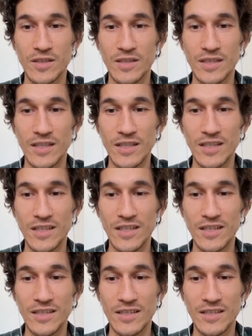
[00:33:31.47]

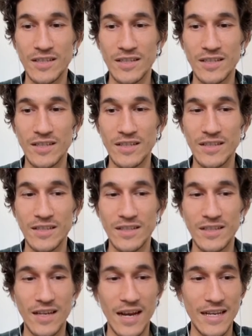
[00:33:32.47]
Yeah.
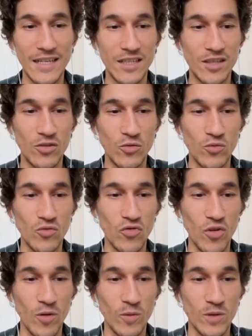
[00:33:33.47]
I need 2
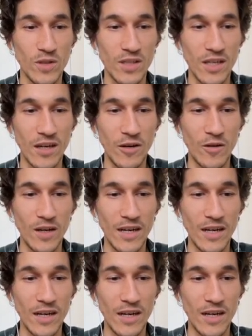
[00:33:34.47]
roads now.